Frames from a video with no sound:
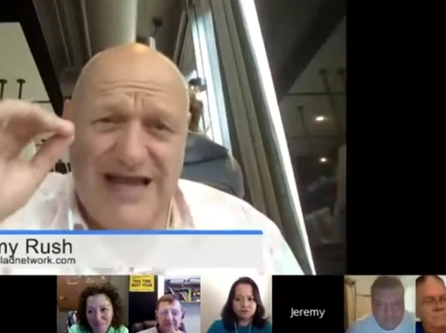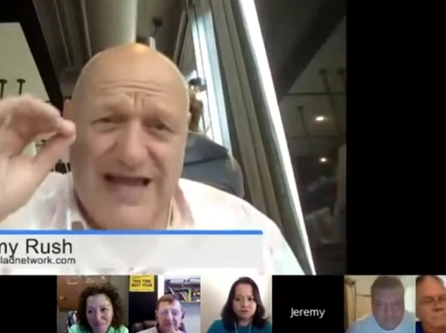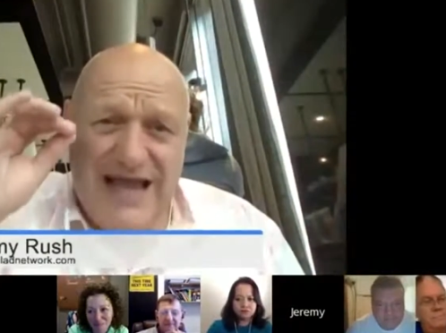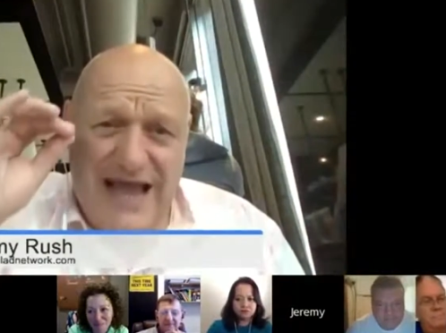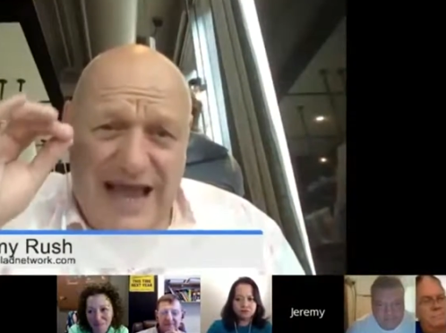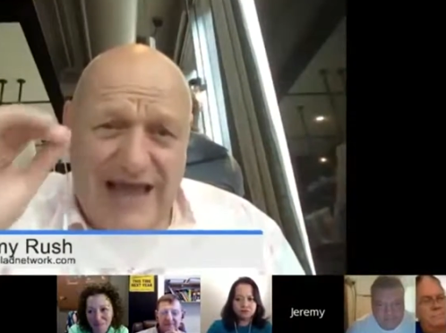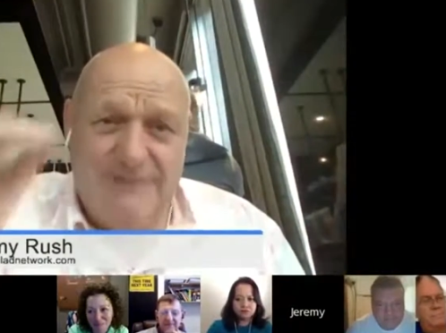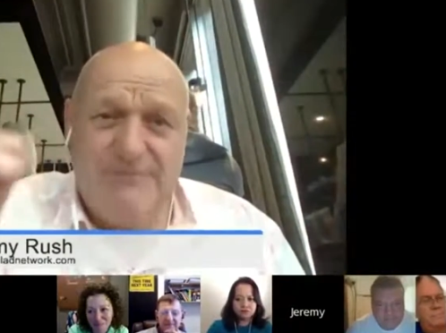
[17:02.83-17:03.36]

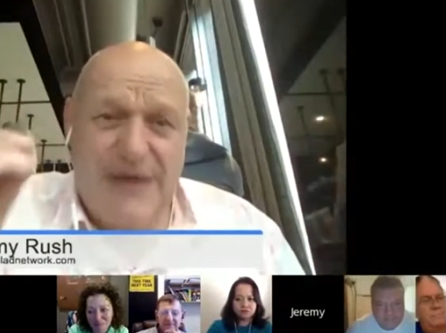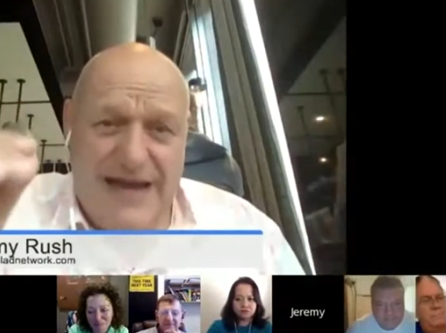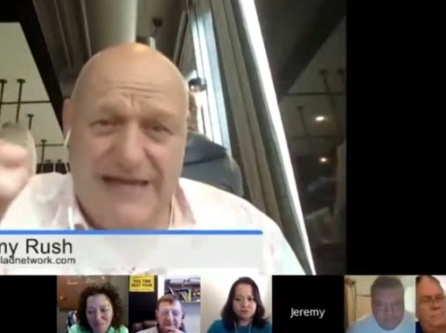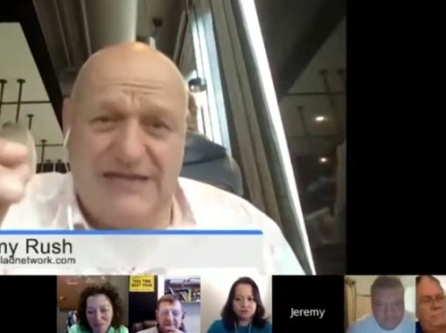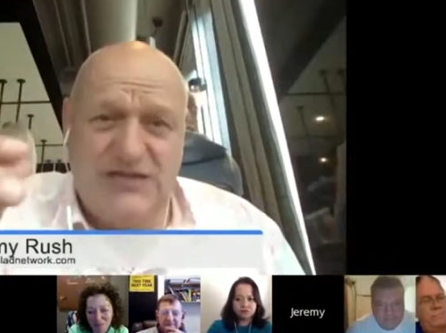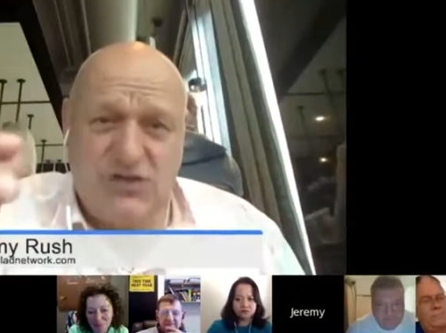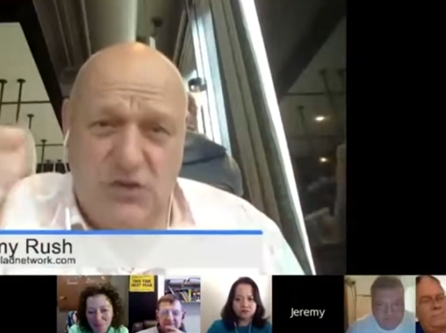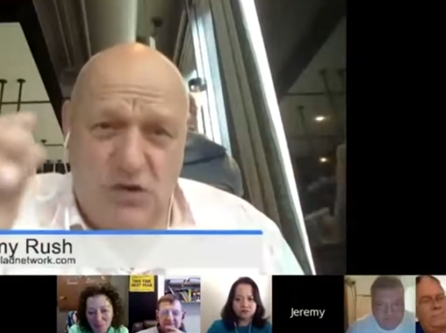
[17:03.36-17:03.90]
ad packs
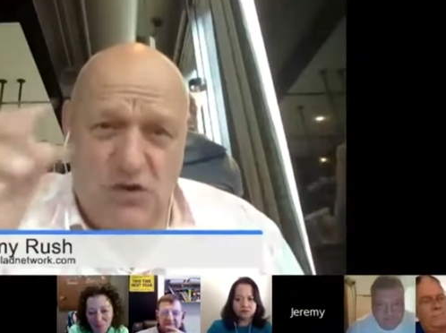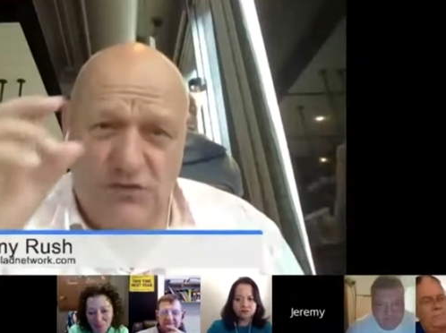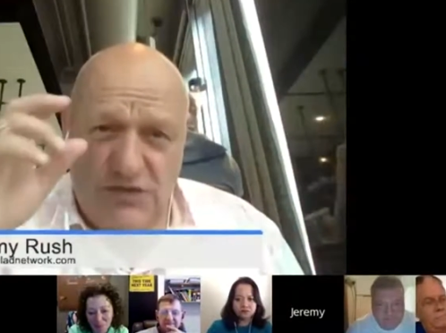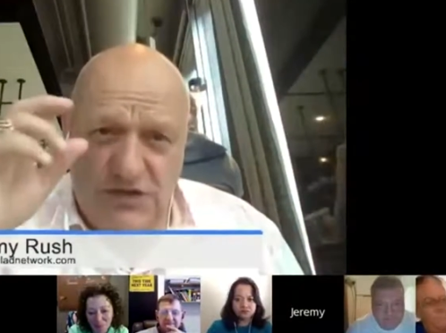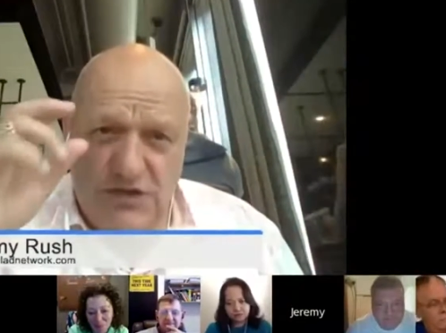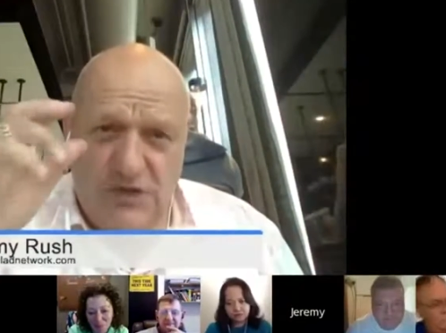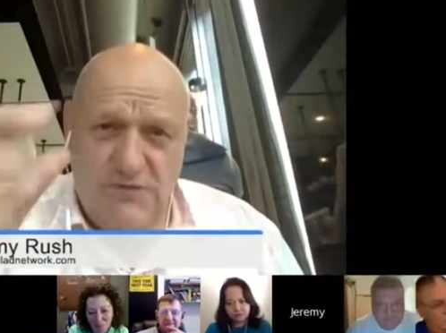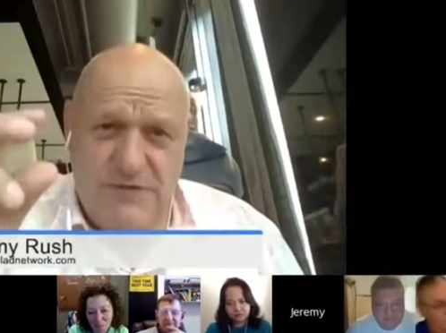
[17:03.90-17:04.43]
on the,
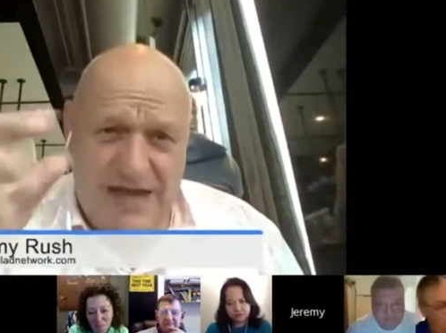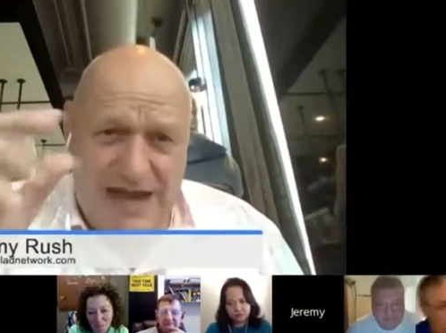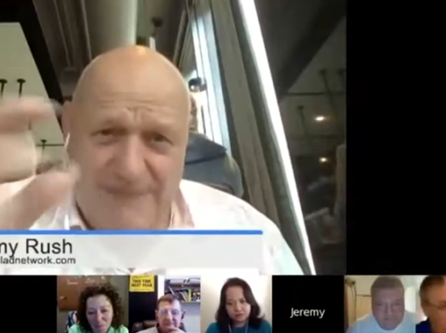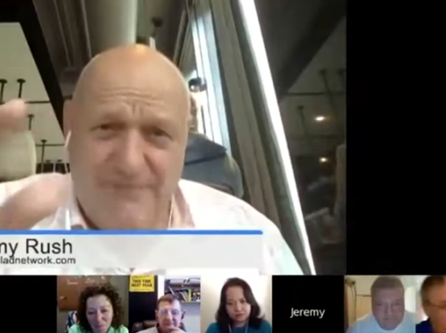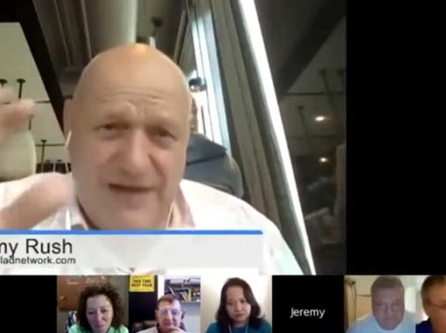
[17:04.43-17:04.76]
the ad packs are